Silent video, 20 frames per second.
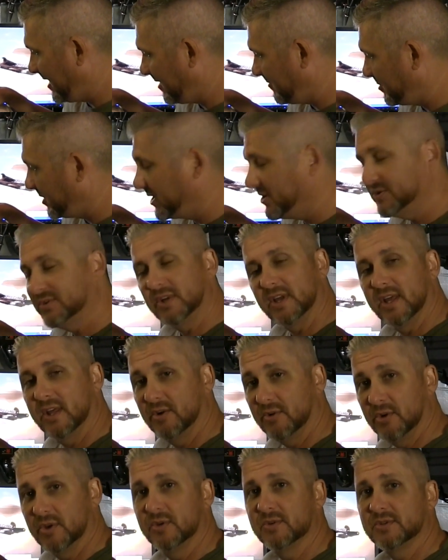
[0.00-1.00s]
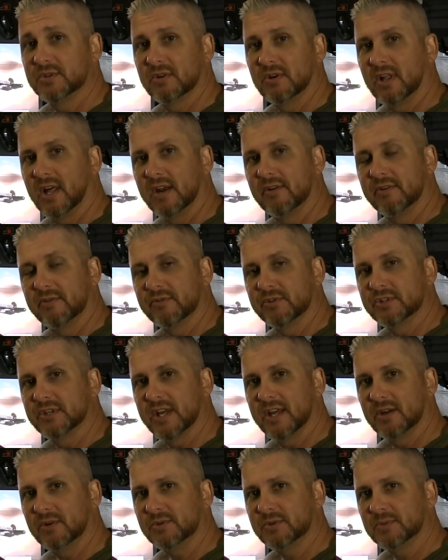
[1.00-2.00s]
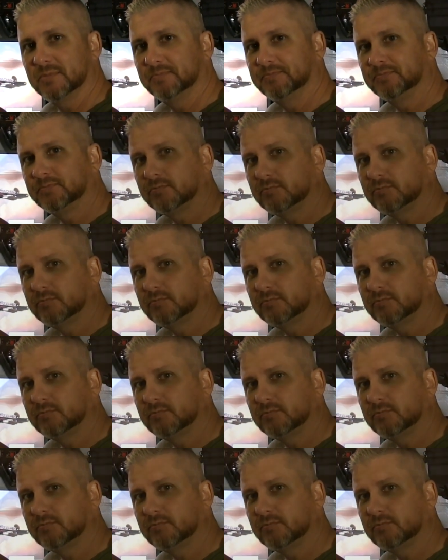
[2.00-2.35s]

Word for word: I've been introduced to a lot of different channels.